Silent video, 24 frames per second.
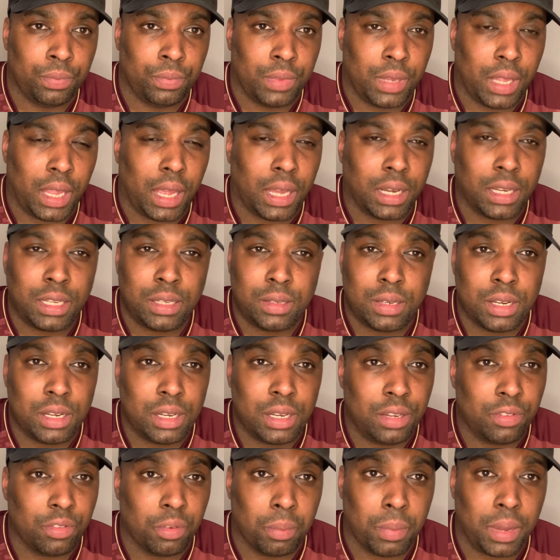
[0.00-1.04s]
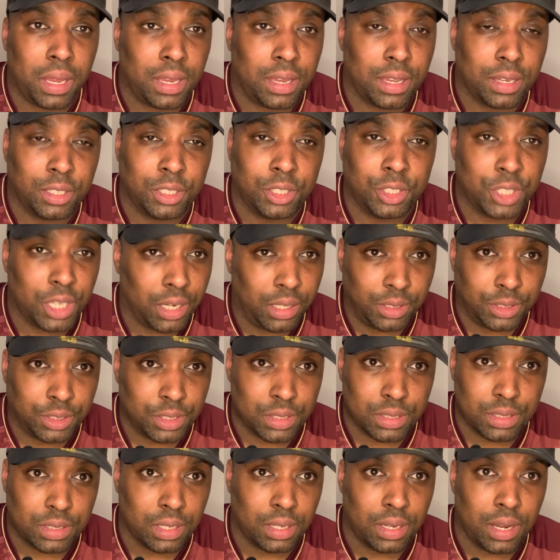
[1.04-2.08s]
and he didn't even make any changes
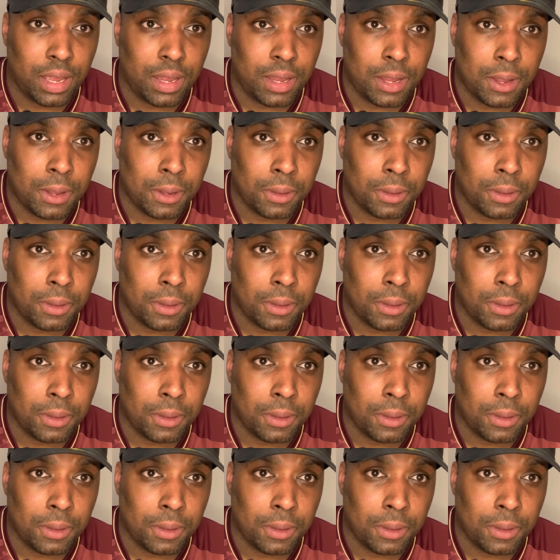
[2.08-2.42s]
today.